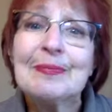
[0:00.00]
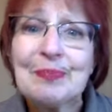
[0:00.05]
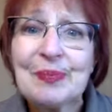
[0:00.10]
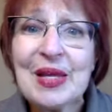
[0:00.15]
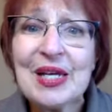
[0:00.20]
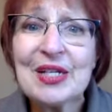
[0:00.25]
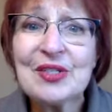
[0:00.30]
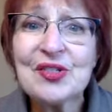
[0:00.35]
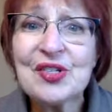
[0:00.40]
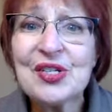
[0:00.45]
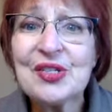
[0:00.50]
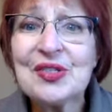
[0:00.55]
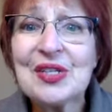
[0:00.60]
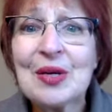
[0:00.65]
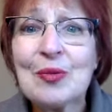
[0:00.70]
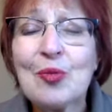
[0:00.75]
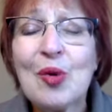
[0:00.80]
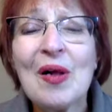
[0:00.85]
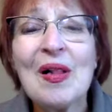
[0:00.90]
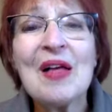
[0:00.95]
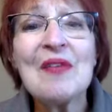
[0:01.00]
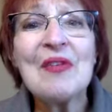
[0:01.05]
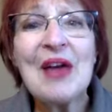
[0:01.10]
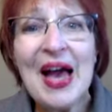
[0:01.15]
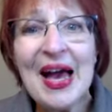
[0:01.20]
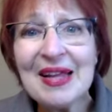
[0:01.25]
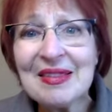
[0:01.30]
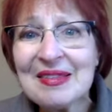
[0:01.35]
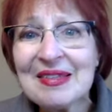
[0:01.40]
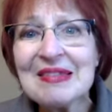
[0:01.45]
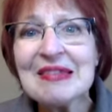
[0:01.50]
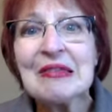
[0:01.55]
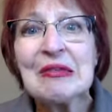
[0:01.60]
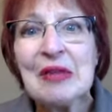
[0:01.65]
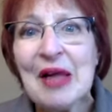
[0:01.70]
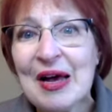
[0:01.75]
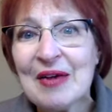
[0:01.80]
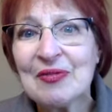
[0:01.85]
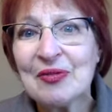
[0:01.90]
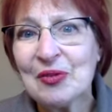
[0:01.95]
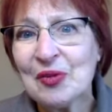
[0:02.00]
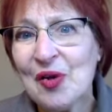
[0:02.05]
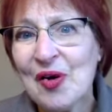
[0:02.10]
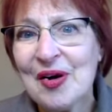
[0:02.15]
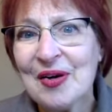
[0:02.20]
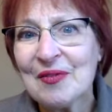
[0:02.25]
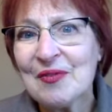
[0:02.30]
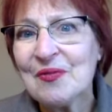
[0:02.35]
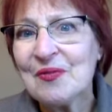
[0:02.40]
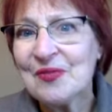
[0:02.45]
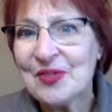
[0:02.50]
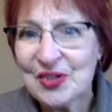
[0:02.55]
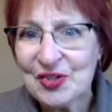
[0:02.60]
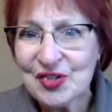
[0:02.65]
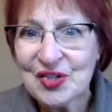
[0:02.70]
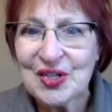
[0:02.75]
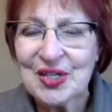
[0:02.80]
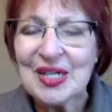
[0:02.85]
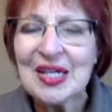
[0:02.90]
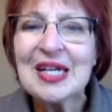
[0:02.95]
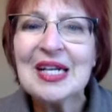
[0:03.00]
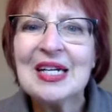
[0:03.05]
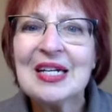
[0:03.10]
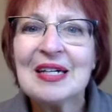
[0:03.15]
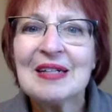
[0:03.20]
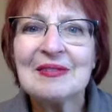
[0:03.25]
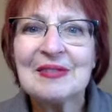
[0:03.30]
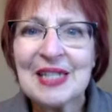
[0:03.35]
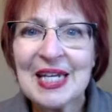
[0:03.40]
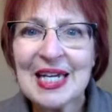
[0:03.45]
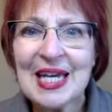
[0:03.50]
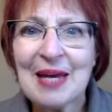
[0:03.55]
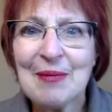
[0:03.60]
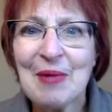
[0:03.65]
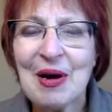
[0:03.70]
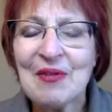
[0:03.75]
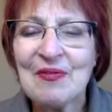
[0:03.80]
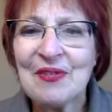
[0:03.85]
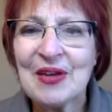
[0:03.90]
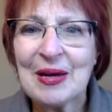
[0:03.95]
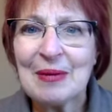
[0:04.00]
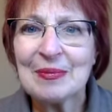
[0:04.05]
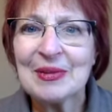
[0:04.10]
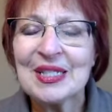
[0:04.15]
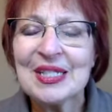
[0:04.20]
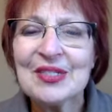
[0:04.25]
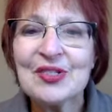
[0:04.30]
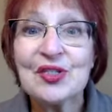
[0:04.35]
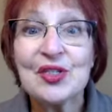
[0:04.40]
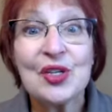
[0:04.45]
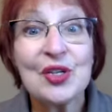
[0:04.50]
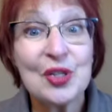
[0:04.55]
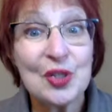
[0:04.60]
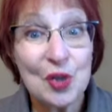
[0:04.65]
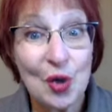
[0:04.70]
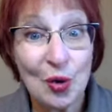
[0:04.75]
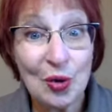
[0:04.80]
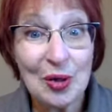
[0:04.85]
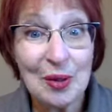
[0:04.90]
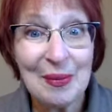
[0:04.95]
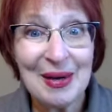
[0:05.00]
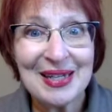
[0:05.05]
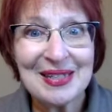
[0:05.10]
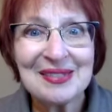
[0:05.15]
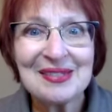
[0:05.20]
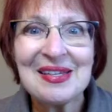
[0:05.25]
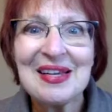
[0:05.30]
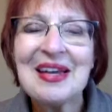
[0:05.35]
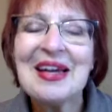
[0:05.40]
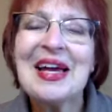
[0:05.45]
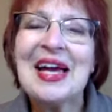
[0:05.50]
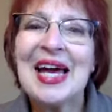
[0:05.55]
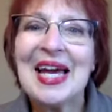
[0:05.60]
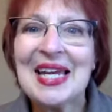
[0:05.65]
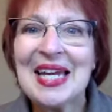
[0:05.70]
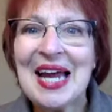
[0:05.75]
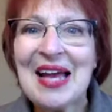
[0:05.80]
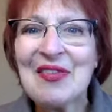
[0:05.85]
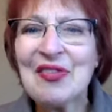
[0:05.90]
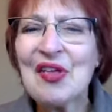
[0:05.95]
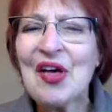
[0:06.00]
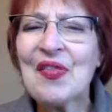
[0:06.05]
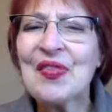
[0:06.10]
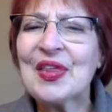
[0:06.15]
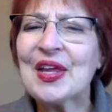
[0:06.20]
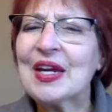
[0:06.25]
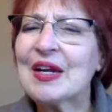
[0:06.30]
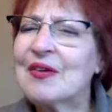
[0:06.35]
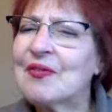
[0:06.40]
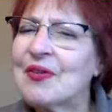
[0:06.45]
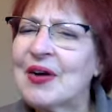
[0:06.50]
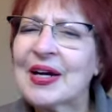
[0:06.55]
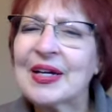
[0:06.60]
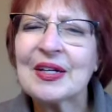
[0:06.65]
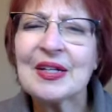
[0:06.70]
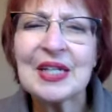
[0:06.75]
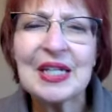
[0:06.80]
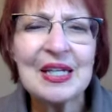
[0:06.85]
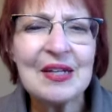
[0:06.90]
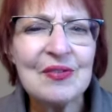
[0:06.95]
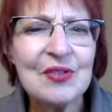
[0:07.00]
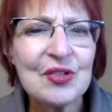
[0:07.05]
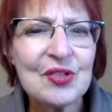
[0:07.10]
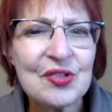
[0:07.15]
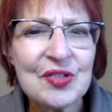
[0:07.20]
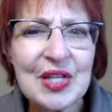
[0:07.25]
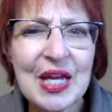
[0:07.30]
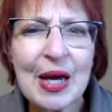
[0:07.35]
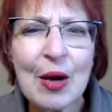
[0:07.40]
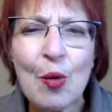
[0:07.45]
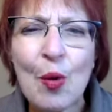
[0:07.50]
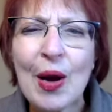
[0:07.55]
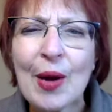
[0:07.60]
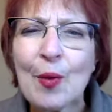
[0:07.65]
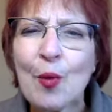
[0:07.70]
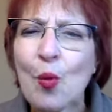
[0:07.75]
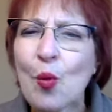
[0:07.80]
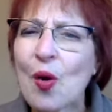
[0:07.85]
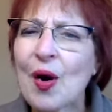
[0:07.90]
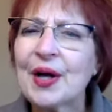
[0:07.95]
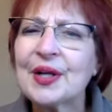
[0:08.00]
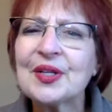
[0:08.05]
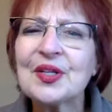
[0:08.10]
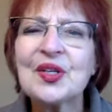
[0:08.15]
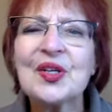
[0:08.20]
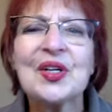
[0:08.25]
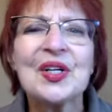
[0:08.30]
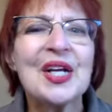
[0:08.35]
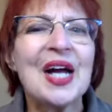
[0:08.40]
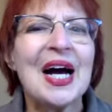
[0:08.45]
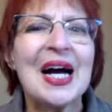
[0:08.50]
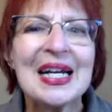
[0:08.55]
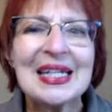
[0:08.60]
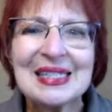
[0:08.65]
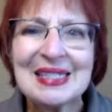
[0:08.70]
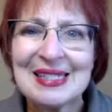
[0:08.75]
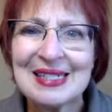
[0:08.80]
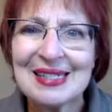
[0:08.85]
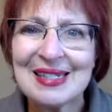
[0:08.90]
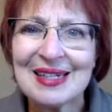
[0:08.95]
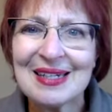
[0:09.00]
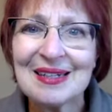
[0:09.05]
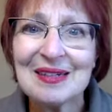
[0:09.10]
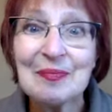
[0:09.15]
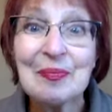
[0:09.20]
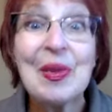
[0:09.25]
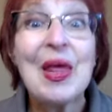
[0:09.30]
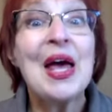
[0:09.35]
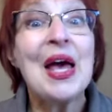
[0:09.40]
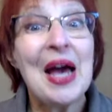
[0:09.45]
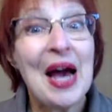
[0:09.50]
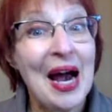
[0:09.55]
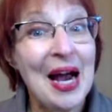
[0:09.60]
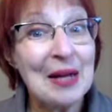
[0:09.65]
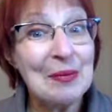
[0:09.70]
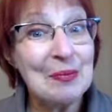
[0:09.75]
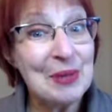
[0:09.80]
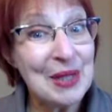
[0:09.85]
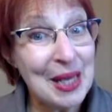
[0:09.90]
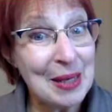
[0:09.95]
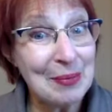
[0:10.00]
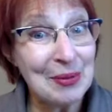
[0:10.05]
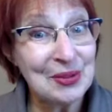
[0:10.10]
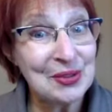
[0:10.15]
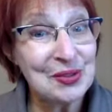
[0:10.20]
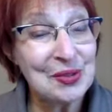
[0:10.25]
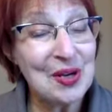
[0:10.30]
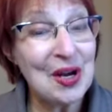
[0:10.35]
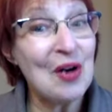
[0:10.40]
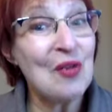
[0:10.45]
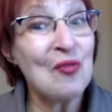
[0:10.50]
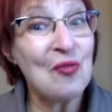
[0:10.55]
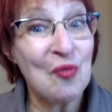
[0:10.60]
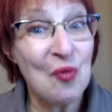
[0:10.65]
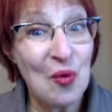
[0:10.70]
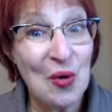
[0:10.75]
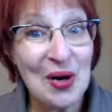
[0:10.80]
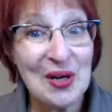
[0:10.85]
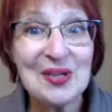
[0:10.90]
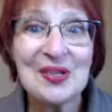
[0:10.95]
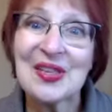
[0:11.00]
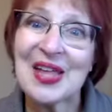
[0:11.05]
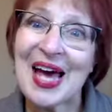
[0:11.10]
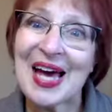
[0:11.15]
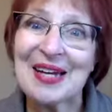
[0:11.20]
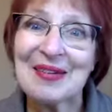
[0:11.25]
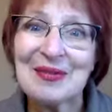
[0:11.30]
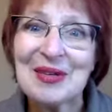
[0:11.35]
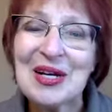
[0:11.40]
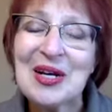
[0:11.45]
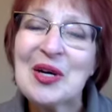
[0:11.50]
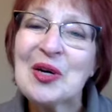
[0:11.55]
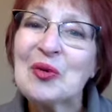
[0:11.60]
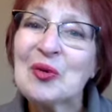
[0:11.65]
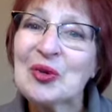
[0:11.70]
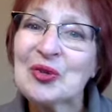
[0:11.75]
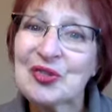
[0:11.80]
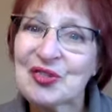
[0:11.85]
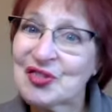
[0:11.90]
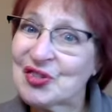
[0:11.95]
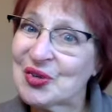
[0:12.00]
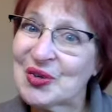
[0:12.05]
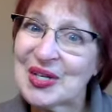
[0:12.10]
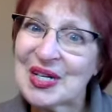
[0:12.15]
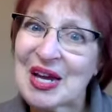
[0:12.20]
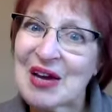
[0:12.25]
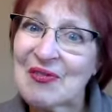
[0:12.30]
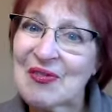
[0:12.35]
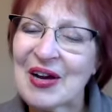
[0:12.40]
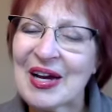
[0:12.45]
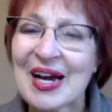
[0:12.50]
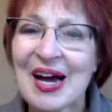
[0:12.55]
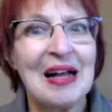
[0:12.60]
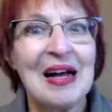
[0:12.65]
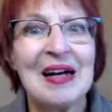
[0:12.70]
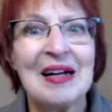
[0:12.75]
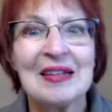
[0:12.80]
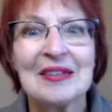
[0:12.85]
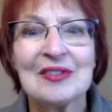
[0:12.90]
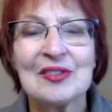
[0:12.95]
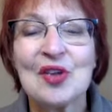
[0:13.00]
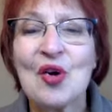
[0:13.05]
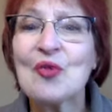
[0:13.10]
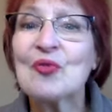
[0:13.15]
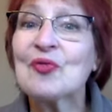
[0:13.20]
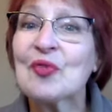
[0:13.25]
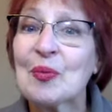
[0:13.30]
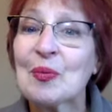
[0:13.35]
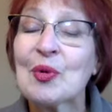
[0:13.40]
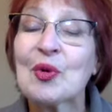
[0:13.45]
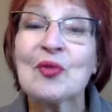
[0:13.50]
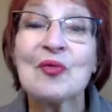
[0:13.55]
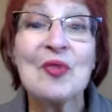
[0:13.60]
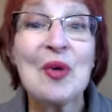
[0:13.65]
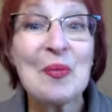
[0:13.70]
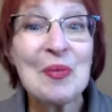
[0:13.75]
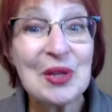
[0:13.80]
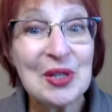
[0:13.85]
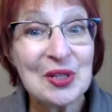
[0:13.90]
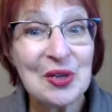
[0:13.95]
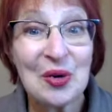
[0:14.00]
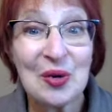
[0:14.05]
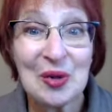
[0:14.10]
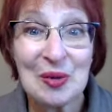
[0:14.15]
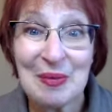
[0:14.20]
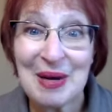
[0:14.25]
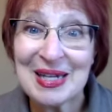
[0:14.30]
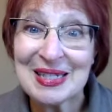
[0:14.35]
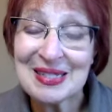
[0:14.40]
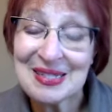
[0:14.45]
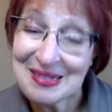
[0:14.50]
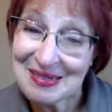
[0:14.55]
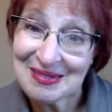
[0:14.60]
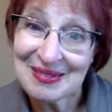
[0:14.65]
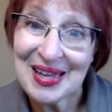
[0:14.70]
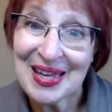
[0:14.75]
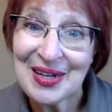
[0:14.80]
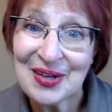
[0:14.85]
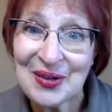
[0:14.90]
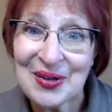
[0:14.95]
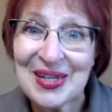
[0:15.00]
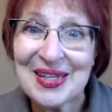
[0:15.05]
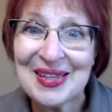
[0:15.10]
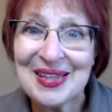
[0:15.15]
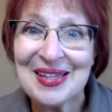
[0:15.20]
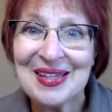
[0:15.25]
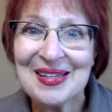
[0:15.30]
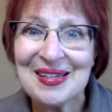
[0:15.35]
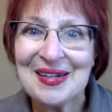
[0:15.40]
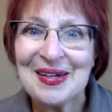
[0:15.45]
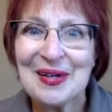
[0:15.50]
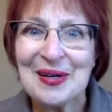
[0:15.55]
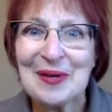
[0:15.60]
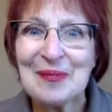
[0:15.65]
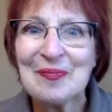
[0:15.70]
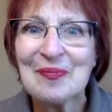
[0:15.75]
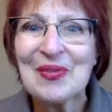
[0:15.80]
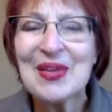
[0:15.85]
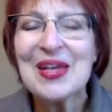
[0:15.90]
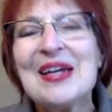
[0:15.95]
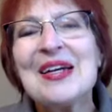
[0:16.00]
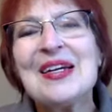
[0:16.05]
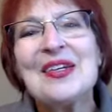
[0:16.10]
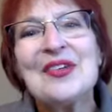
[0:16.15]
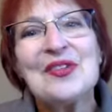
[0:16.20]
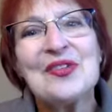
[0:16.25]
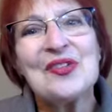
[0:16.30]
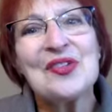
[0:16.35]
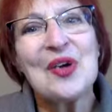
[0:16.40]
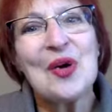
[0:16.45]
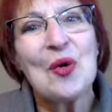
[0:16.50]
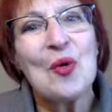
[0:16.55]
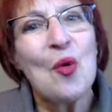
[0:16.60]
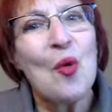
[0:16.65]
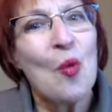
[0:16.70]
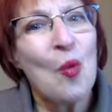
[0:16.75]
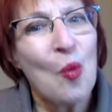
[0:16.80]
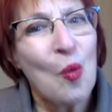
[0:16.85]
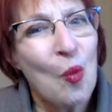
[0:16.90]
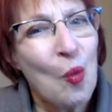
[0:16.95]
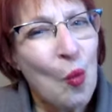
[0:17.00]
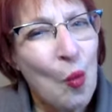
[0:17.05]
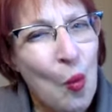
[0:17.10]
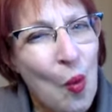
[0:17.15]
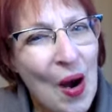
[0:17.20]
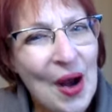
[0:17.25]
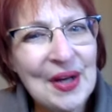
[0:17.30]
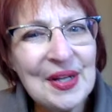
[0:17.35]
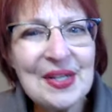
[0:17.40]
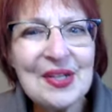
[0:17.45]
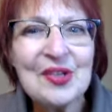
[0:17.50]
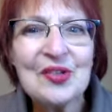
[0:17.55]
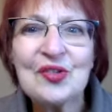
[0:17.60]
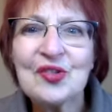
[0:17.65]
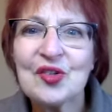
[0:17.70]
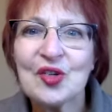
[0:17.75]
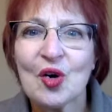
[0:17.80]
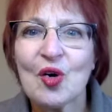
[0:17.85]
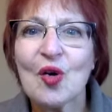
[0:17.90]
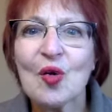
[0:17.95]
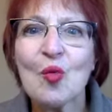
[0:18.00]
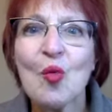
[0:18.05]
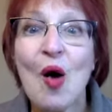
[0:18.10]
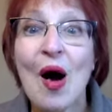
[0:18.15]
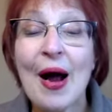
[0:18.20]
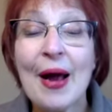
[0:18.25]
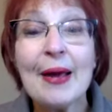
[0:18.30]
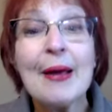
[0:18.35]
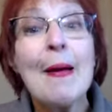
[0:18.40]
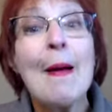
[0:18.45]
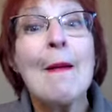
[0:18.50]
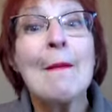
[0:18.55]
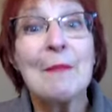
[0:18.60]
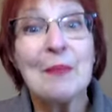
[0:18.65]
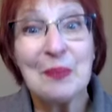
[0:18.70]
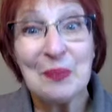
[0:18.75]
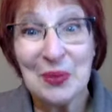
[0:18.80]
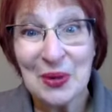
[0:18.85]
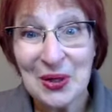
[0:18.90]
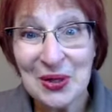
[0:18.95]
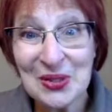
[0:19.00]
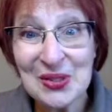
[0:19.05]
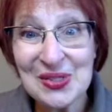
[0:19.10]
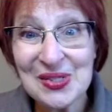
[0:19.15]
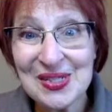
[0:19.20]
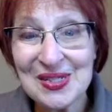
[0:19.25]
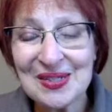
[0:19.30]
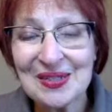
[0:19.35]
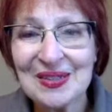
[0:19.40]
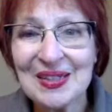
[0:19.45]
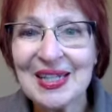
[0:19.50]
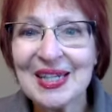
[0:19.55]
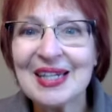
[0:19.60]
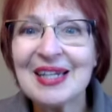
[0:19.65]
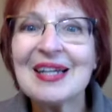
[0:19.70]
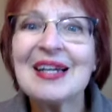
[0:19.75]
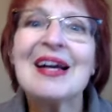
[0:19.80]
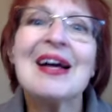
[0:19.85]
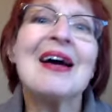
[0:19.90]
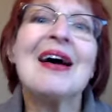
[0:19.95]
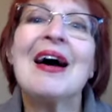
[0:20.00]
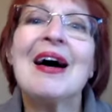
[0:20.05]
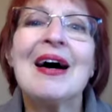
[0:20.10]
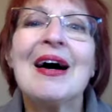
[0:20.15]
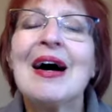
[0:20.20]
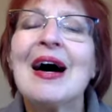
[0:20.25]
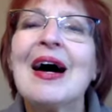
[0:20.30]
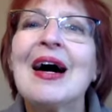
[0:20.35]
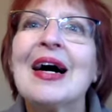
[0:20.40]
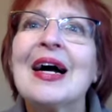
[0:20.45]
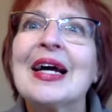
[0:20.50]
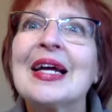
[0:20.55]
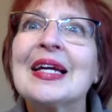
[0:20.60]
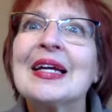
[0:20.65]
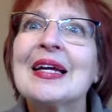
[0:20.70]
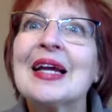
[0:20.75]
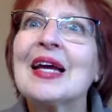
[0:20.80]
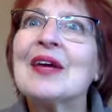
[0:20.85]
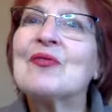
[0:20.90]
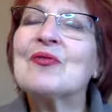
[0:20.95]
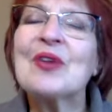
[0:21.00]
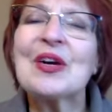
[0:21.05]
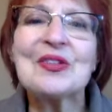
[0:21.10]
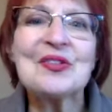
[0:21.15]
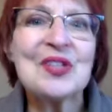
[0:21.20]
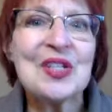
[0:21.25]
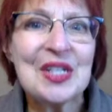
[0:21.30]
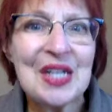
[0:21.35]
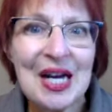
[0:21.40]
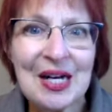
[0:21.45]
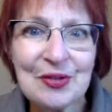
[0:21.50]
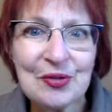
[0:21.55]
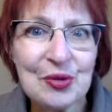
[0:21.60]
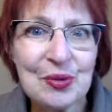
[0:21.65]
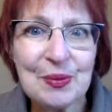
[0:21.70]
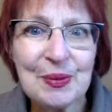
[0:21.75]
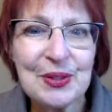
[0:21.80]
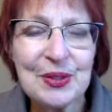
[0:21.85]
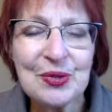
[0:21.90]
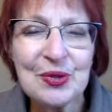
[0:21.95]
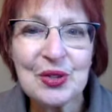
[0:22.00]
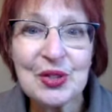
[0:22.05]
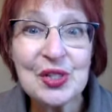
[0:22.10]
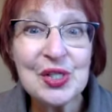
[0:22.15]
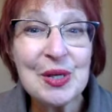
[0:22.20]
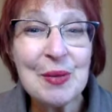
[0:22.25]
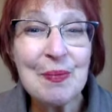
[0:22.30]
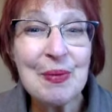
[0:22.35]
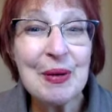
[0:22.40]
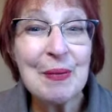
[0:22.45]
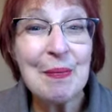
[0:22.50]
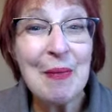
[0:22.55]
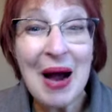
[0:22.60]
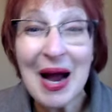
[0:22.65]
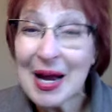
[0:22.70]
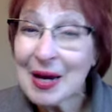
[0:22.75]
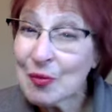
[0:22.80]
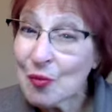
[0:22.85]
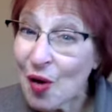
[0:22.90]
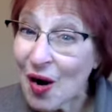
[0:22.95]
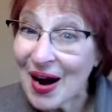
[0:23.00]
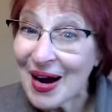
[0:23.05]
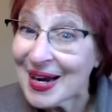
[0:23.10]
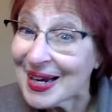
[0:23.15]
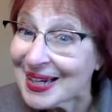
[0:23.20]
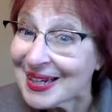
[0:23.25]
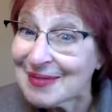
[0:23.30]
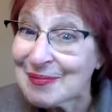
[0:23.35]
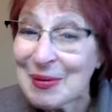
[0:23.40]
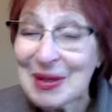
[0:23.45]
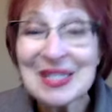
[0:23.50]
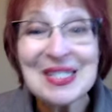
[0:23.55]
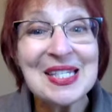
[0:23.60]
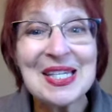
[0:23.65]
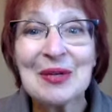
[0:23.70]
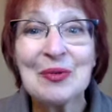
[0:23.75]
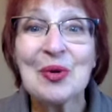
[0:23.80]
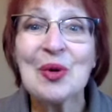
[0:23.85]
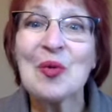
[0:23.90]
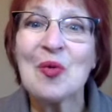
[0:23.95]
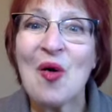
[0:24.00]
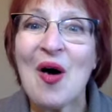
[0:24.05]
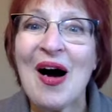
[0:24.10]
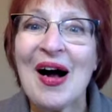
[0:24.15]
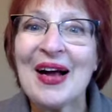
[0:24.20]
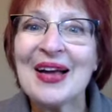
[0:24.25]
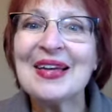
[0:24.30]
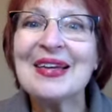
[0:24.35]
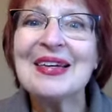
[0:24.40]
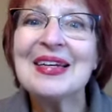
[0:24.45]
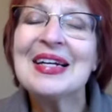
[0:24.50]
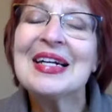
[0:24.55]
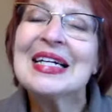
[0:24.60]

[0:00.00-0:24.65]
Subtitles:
And she said, well, I've had this lifelong vision of taking my families to the Dolomites. And I thought that if I could even just take away one good idea, I'd be able to afford that. Well, sure enough, I got a note from her from the Dolomites later in the year. So what is your why? Personally, I invest in entrepreneurship. And my why, my secret why,